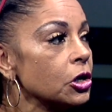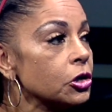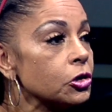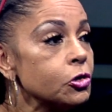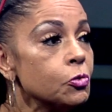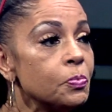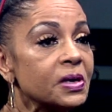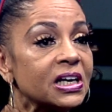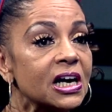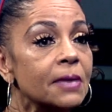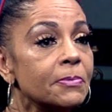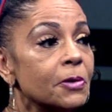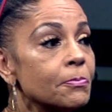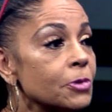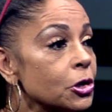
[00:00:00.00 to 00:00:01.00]
you become
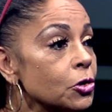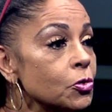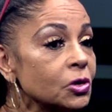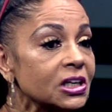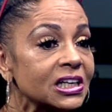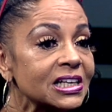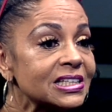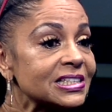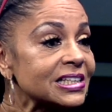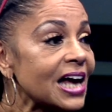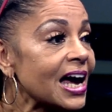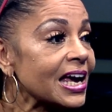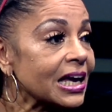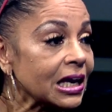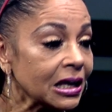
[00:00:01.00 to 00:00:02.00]
immune, and it's
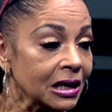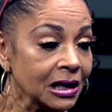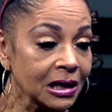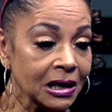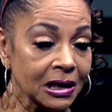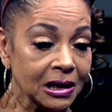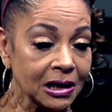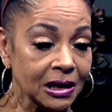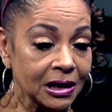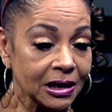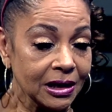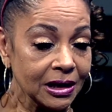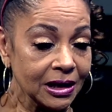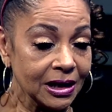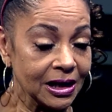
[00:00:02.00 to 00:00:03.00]
like,
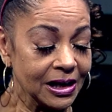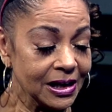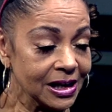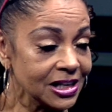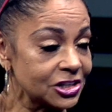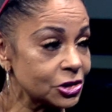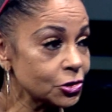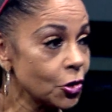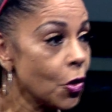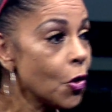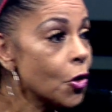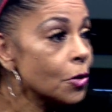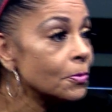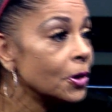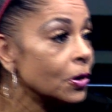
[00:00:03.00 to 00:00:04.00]
it's
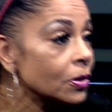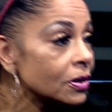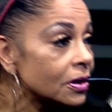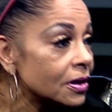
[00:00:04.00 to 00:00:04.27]
normal.